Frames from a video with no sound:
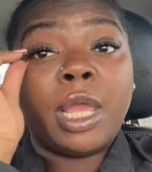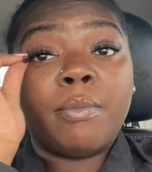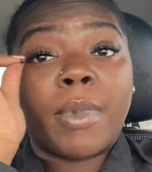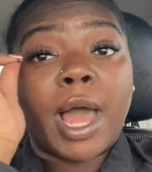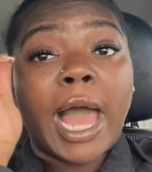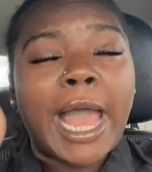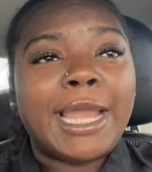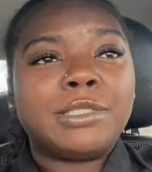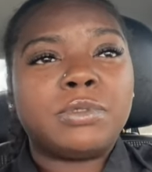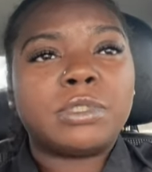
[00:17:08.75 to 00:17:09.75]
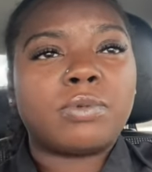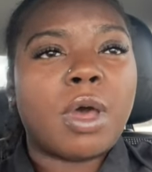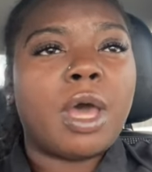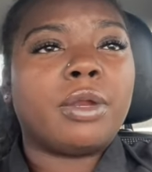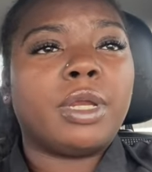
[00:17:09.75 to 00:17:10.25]
my eyes was
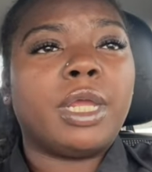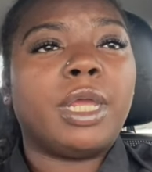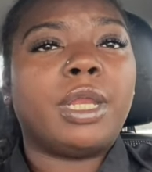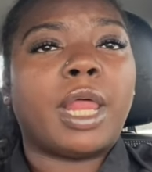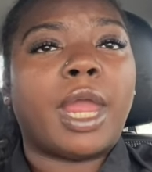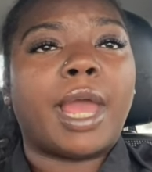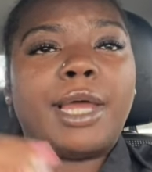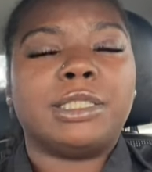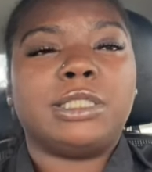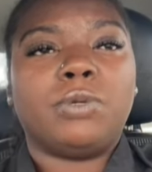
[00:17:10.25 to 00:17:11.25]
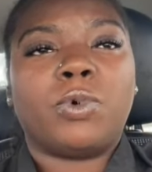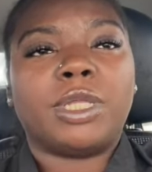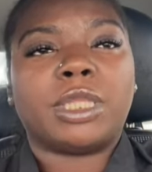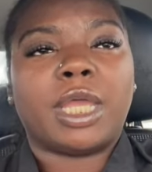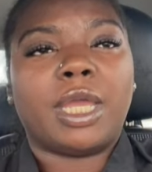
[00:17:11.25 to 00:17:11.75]
watering like I just didn't
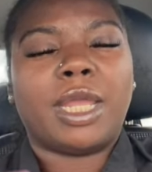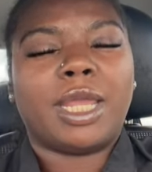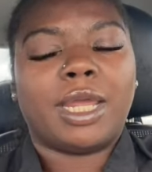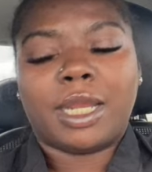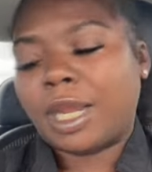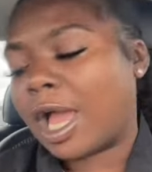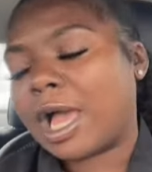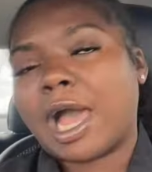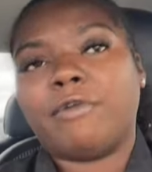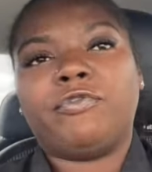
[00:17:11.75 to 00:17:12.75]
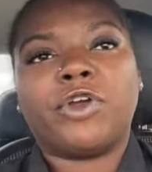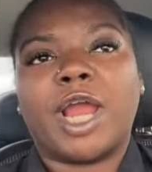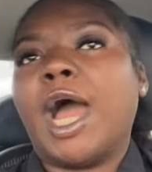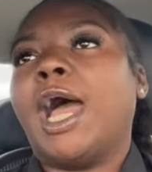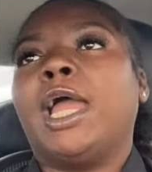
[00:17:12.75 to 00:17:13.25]
want that and I, I
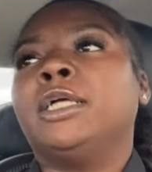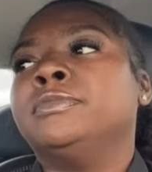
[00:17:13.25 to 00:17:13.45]
forgot